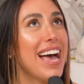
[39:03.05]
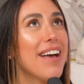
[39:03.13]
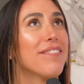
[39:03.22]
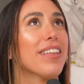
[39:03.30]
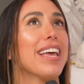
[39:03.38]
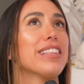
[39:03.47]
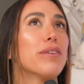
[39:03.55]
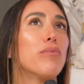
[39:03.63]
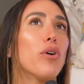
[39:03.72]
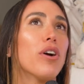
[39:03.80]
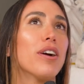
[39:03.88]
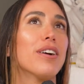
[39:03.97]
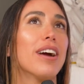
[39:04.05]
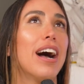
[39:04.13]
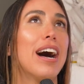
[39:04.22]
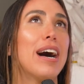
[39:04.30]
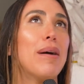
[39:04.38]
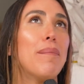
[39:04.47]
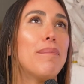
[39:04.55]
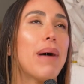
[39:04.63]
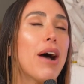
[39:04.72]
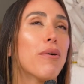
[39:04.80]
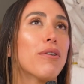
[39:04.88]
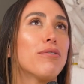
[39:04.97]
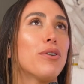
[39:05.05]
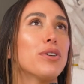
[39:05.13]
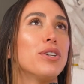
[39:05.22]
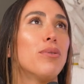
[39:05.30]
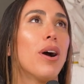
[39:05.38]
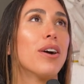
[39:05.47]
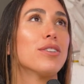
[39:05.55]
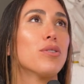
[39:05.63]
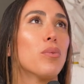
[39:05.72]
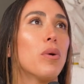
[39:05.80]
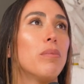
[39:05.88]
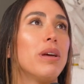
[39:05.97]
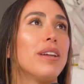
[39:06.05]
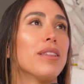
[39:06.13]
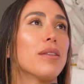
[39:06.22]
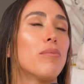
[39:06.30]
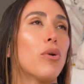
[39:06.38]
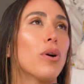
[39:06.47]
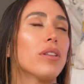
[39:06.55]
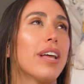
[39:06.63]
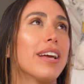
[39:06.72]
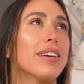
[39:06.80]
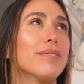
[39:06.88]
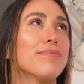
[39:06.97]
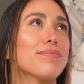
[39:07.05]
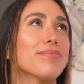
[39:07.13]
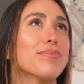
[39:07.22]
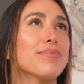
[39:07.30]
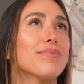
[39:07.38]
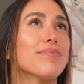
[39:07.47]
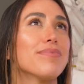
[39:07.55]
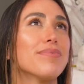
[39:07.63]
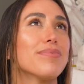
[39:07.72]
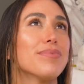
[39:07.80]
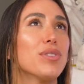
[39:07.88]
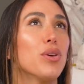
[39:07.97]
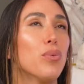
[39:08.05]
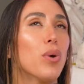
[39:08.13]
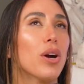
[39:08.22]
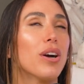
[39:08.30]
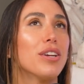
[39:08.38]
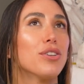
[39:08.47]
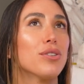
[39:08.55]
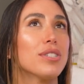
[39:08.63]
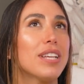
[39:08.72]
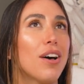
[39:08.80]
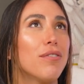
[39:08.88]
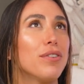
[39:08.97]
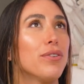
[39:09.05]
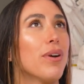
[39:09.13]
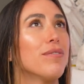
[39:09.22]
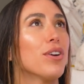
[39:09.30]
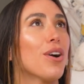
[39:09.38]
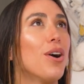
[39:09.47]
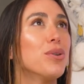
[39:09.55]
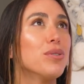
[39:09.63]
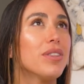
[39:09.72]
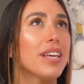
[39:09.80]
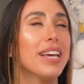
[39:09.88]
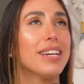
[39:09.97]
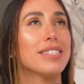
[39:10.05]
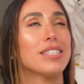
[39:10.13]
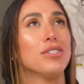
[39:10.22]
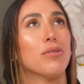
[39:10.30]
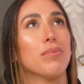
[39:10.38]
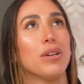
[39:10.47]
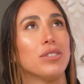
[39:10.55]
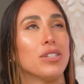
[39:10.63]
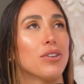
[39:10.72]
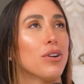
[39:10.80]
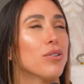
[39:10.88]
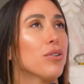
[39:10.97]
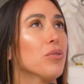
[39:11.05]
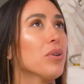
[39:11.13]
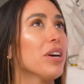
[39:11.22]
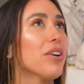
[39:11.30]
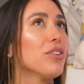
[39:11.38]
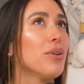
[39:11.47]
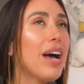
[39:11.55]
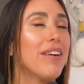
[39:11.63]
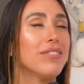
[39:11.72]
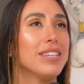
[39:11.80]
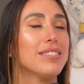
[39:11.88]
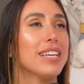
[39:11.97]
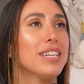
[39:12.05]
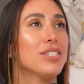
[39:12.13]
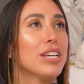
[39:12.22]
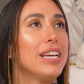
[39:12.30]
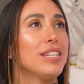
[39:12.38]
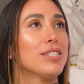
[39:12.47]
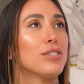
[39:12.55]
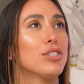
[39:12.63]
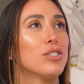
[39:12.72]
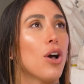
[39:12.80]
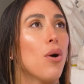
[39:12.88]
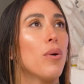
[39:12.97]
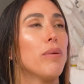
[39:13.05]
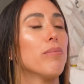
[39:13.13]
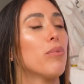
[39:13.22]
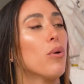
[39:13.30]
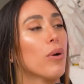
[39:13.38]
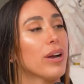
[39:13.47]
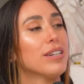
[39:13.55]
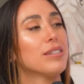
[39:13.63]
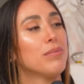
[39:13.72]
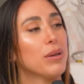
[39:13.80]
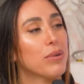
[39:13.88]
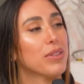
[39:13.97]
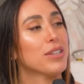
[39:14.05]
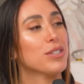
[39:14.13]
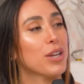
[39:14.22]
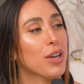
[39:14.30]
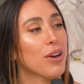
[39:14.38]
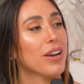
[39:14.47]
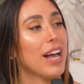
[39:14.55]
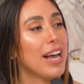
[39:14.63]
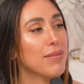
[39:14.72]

I feel like the more powerful you are as a woman, and the more like you work on yourself and you have your own things and you're building your own career and you have these things, it's so important to be with a secure guy,